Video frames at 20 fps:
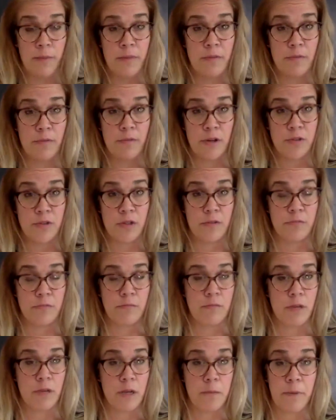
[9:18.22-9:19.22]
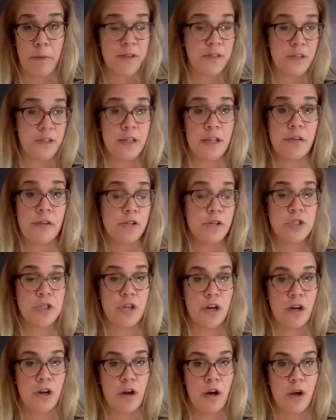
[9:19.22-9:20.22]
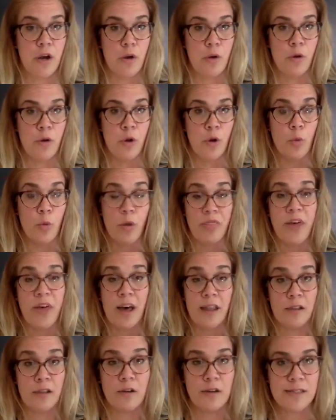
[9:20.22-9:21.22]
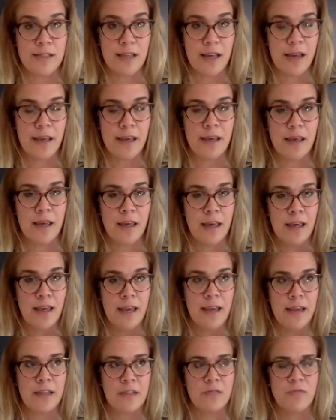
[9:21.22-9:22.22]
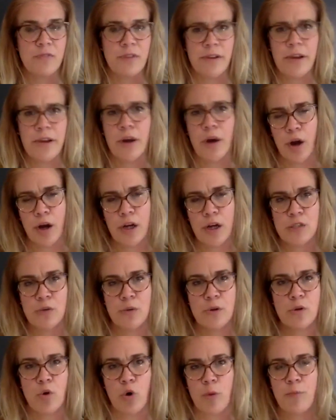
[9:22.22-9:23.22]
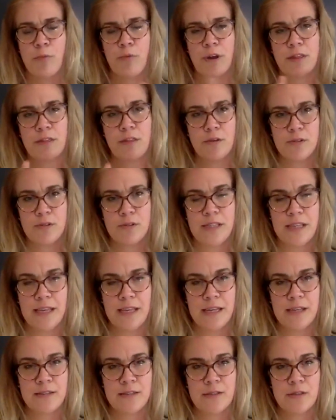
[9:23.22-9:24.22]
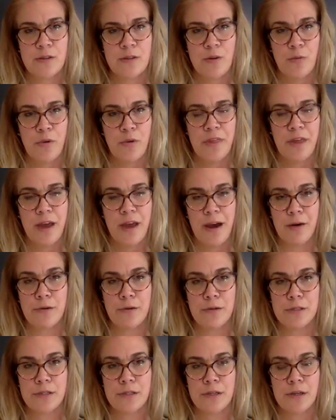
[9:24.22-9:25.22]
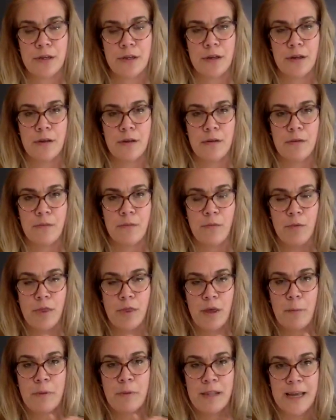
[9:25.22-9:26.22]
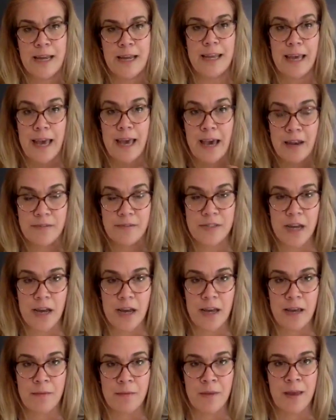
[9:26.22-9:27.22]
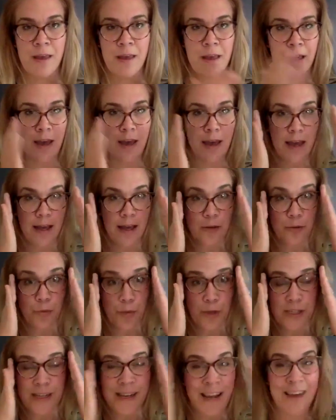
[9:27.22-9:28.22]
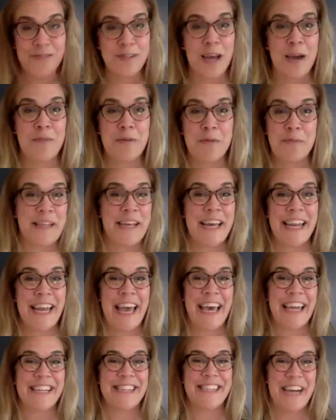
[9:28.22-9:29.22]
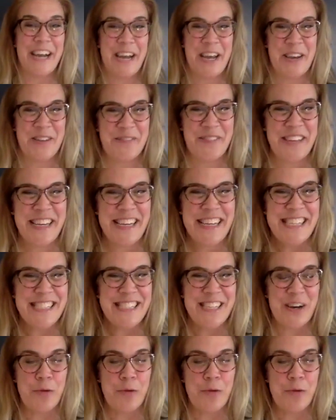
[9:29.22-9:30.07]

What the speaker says: there's an abundant literature on what that looks like. It is very hard to incorporate those things without planning ahead of time, and we didn't have time to plan ahead of time. So